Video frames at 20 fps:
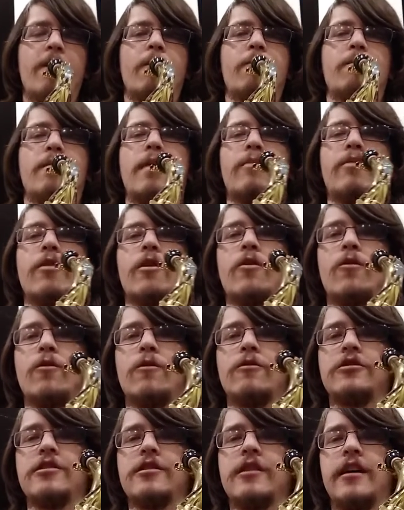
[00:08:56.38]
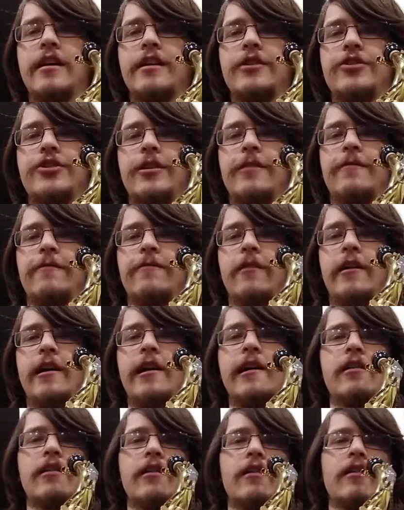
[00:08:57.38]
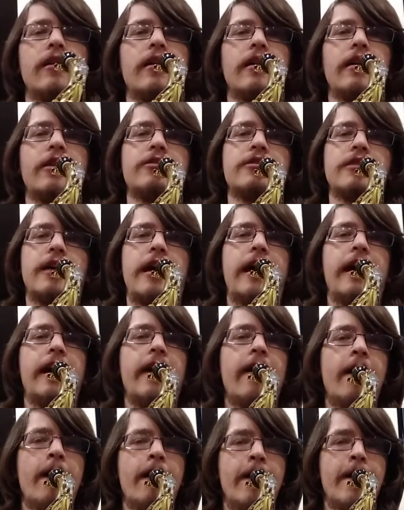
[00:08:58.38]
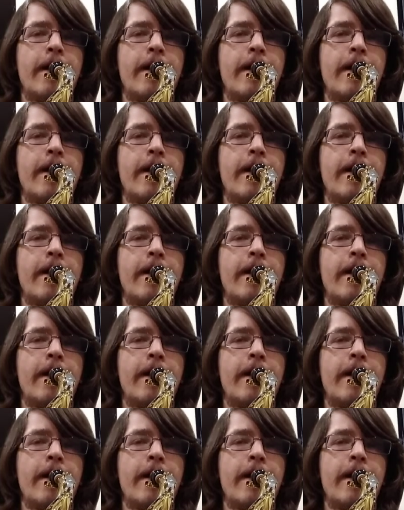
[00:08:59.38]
Remember, corners tight, chin flat. Here's A.